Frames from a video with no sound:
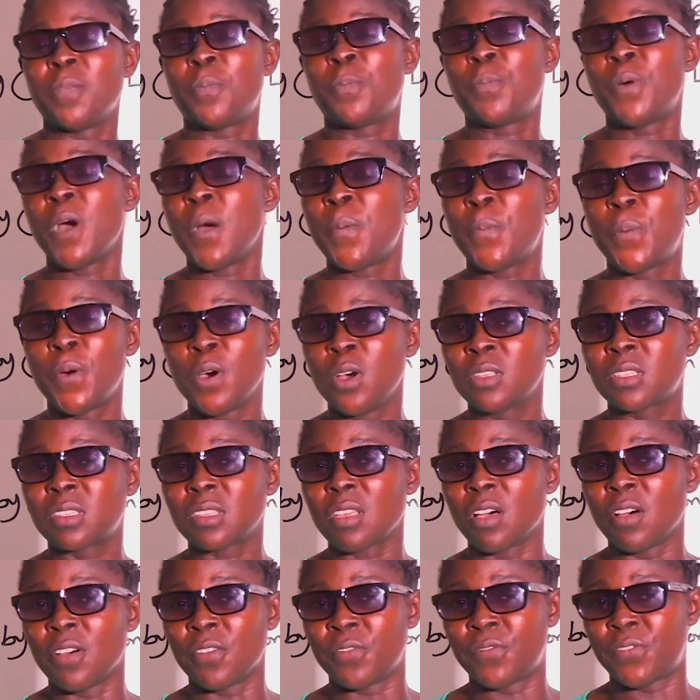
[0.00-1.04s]
purpose
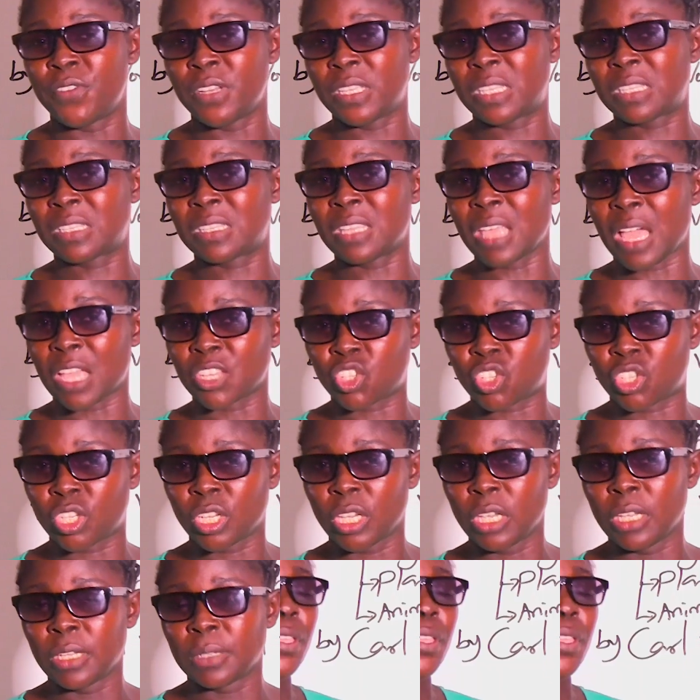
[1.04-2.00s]
of research.